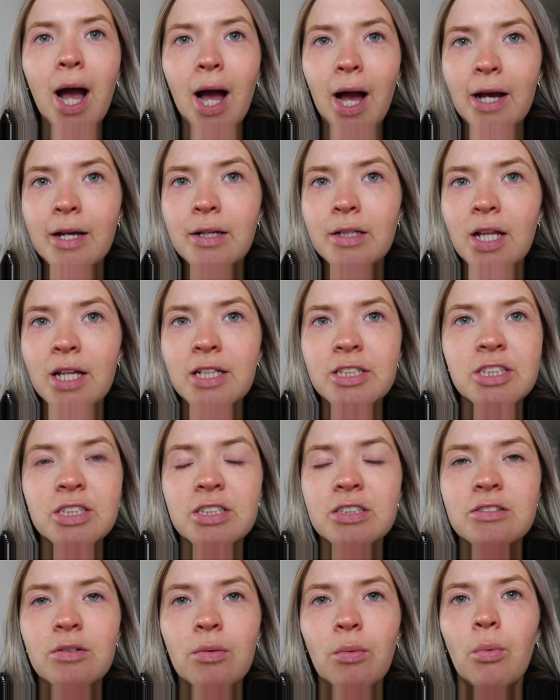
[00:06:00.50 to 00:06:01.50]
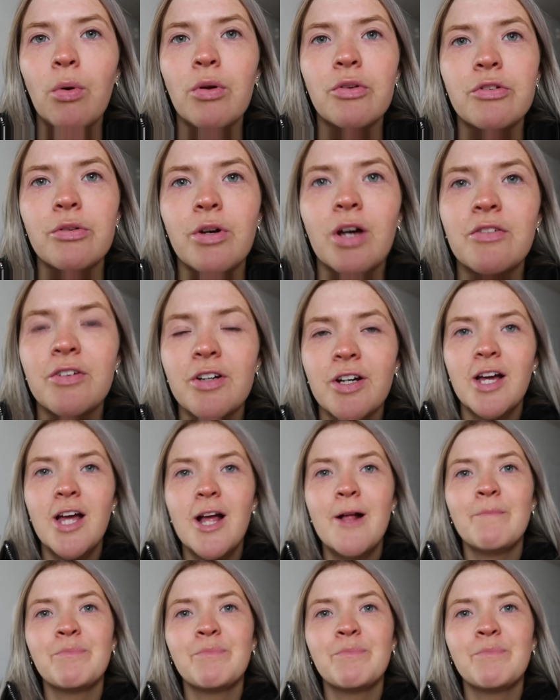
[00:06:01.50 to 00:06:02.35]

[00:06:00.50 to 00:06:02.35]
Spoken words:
eyelashes whatsoever,